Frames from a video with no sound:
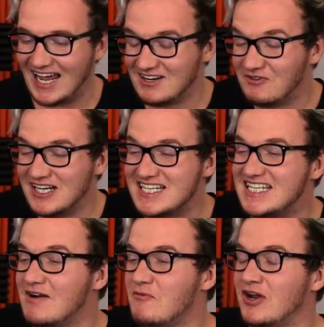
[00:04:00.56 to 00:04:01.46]
And when
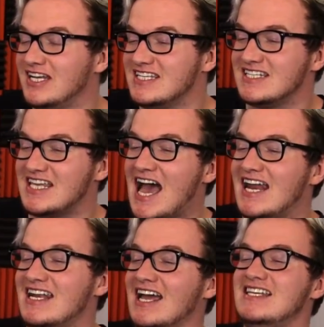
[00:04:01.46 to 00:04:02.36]
someone is
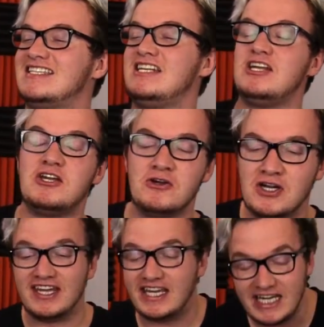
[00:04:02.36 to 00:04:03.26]
that nice to you,
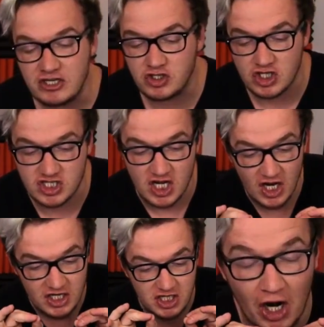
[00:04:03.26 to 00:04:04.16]
he just
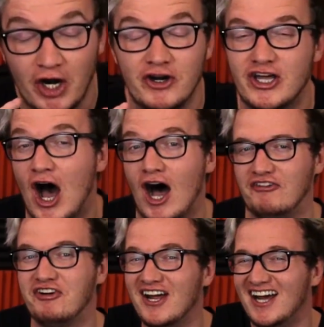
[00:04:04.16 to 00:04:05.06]
turned
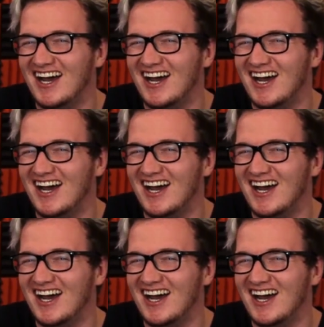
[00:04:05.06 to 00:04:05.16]
off.